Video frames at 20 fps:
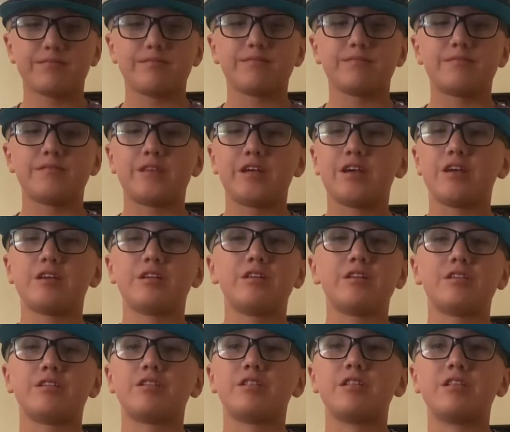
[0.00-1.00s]
they
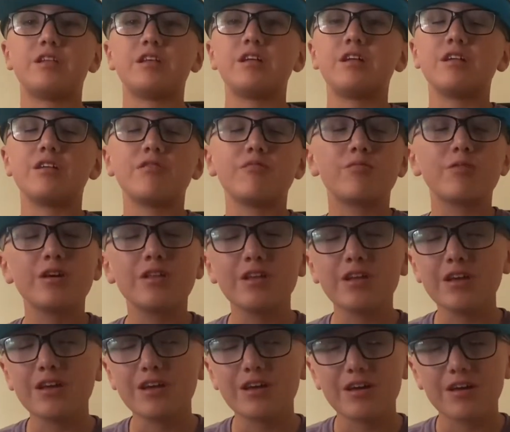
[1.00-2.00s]
just
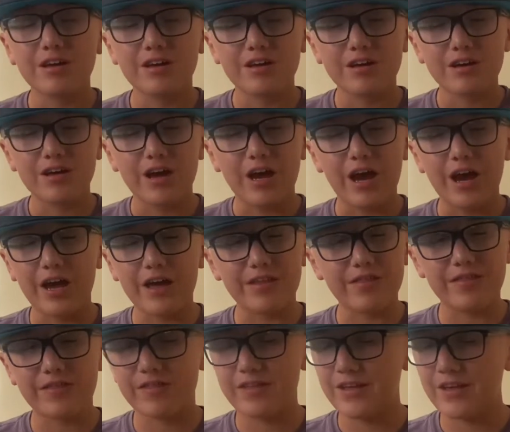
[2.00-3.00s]
really I
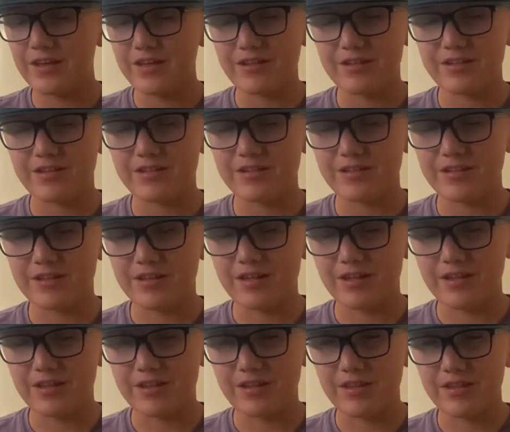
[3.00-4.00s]
think
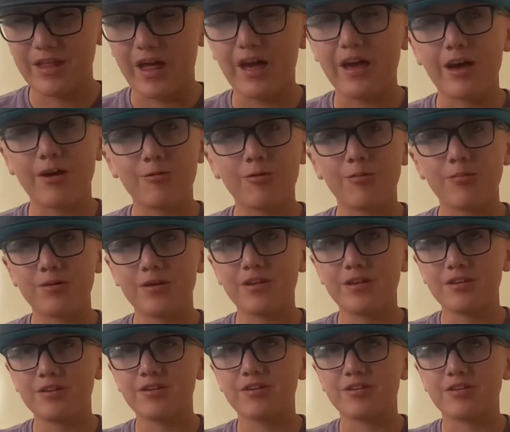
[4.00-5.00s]
that
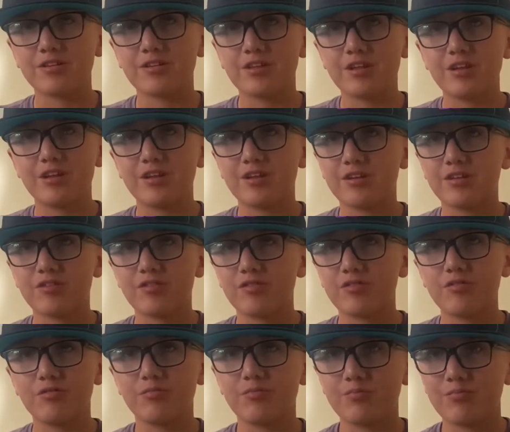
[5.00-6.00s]
MLB just did it
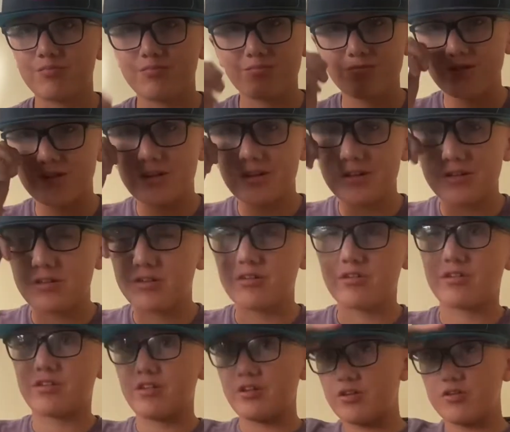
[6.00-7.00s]
too,
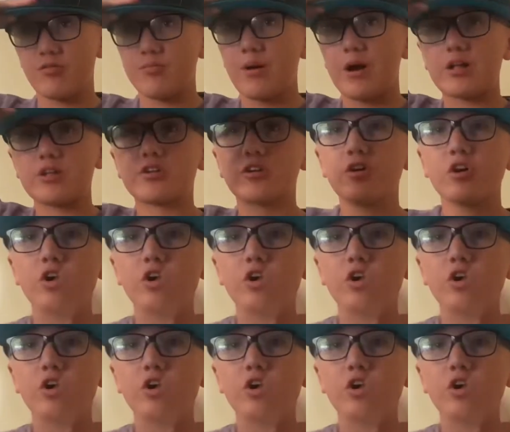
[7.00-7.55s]
just did too much.